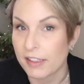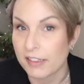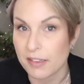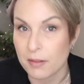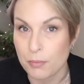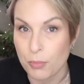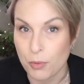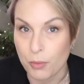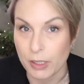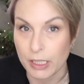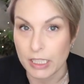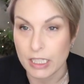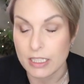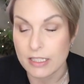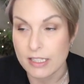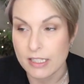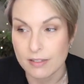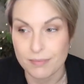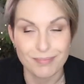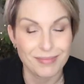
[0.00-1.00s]
at some
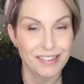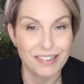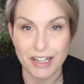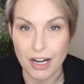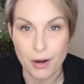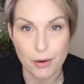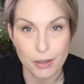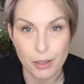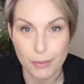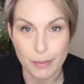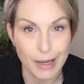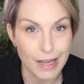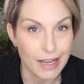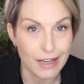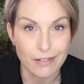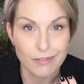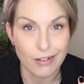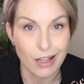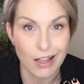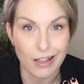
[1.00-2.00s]
point. It's an hour
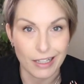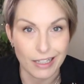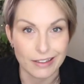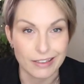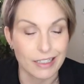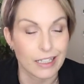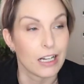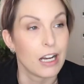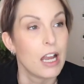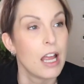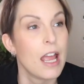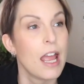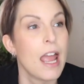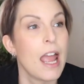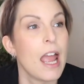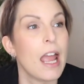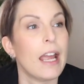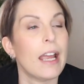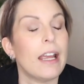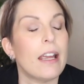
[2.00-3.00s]
away, I'll get there.
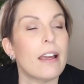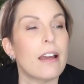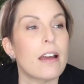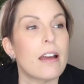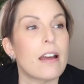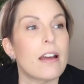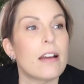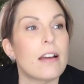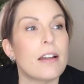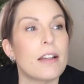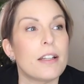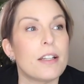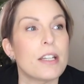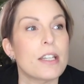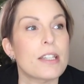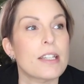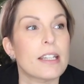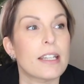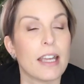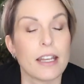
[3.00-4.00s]

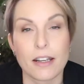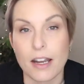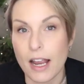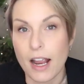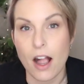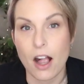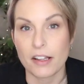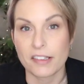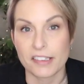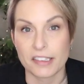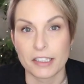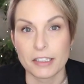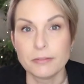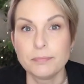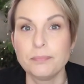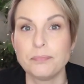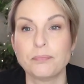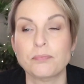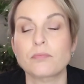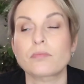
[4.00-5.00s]
And get Nioxin.
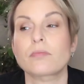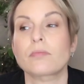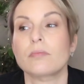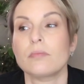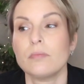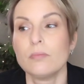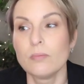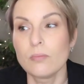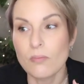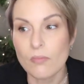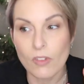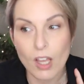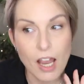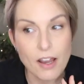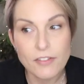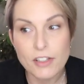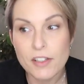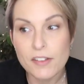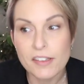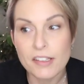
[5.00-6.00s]

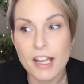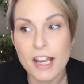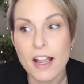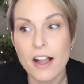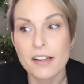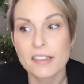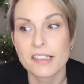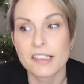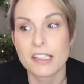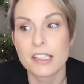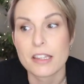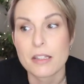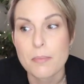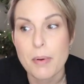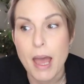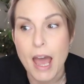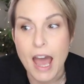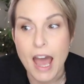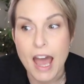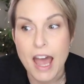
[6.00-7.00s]
I've used Nioxin in the
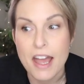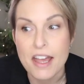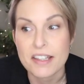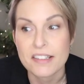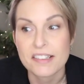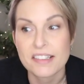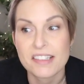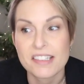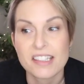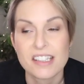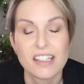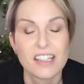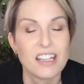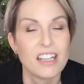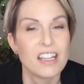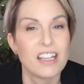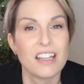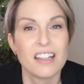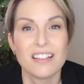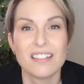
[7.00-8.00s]
past.
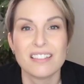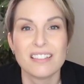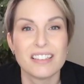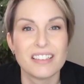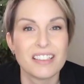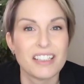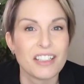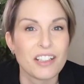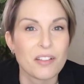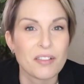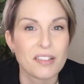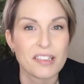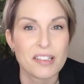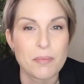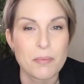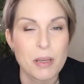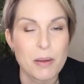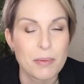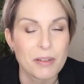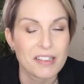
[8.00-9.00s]
You know,
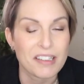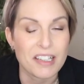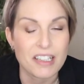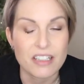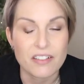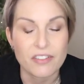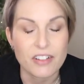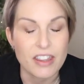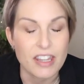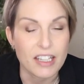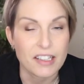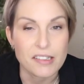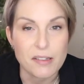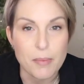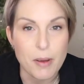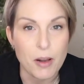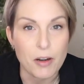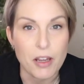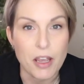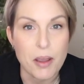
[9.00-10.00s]
some people say different things
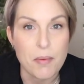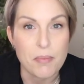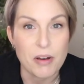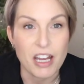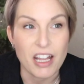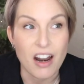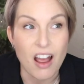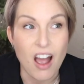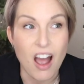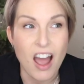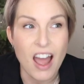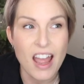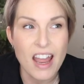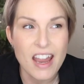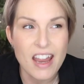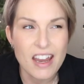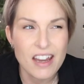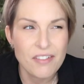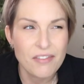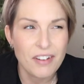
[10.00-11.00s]
about it, but
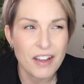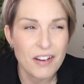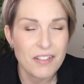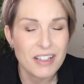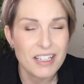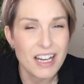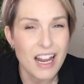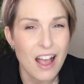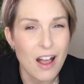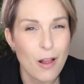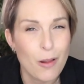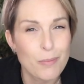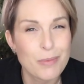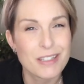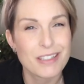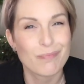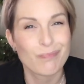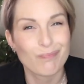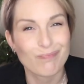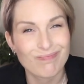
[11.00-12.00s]
I found it
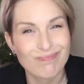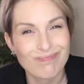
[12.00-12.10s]
helped